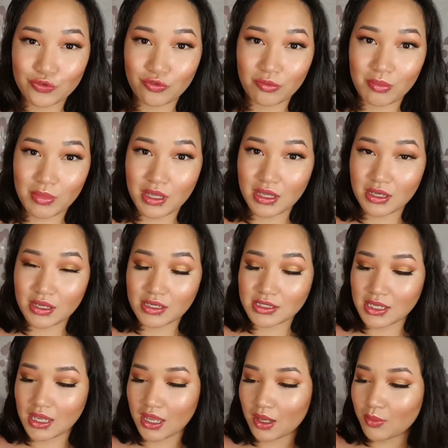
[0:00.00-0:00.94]
for me
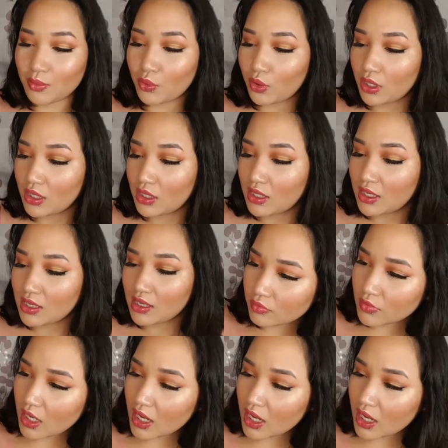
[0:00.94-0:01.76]
because I am oily.